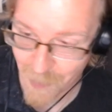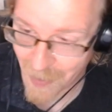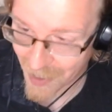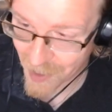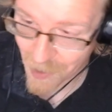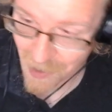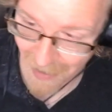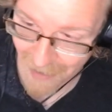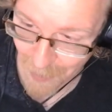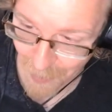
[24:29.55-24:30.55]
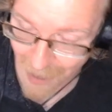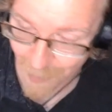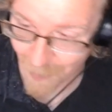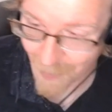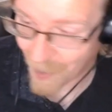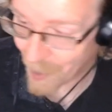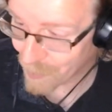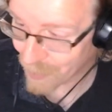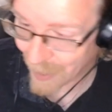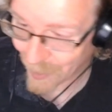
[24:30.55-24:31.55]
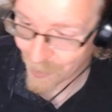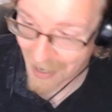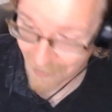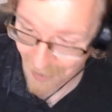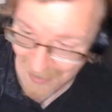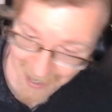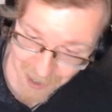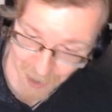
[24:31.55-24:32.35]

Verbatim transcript: because you still have the problem on Prelude that everything has